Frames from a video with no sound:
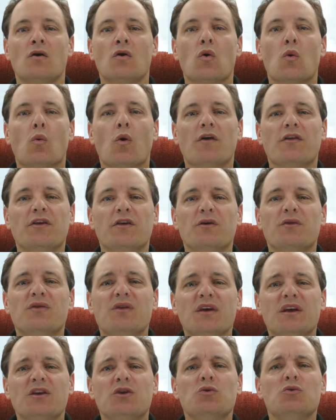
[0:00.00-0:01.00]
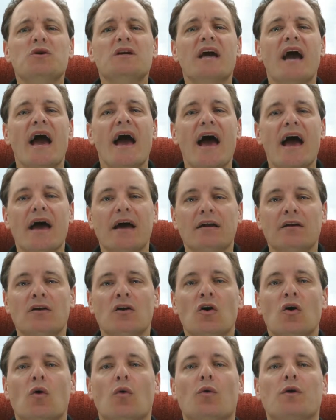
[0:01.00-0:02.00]
Whether you think you can
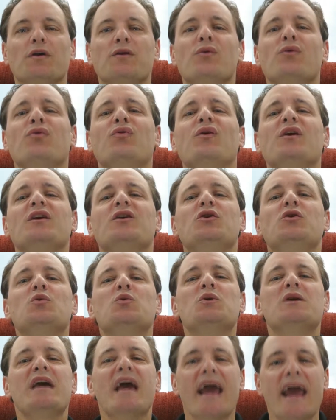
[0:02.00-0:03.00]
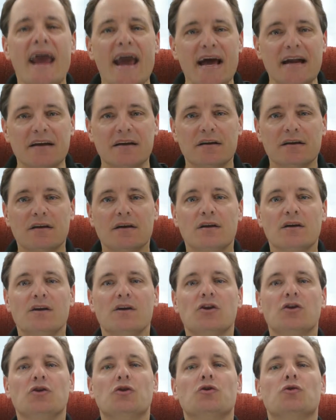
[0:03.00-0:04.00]
or you think you can't,
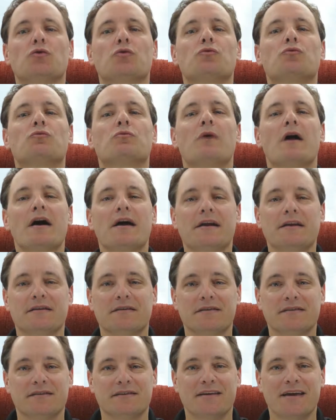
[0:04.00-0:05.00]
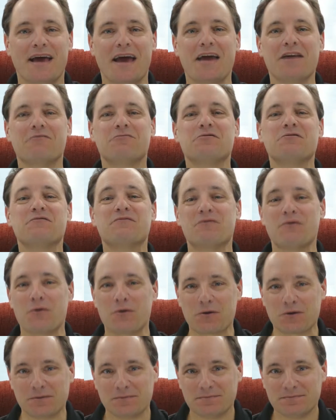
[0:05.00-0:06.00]
you're right. Henry
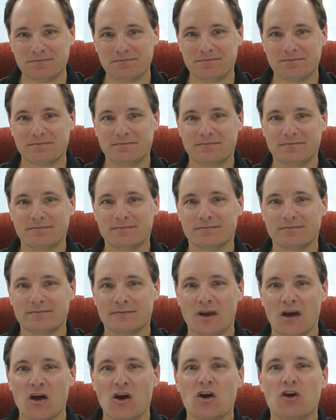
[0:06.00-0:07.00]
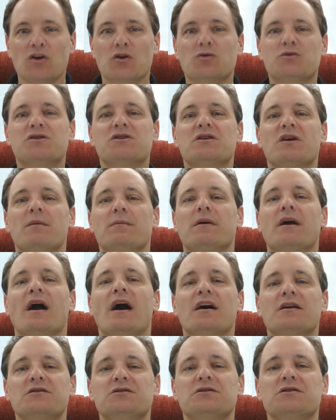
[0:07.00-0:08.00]
Ford. Your
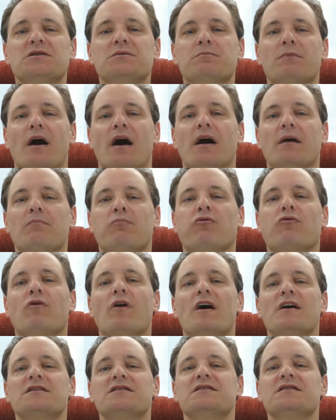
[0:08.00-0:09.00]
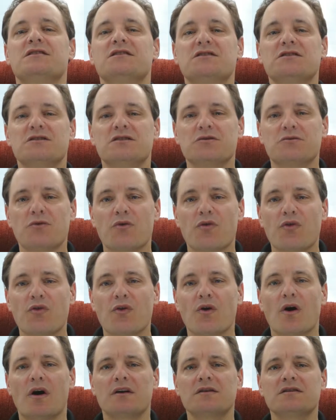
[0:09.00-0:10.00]
subconscious mind processes your
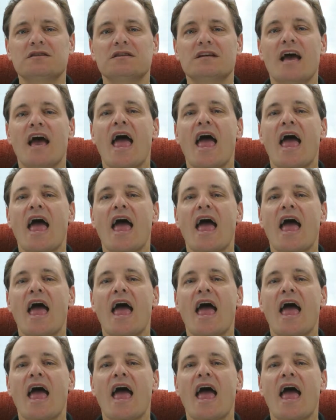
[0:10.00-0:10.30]
thoughts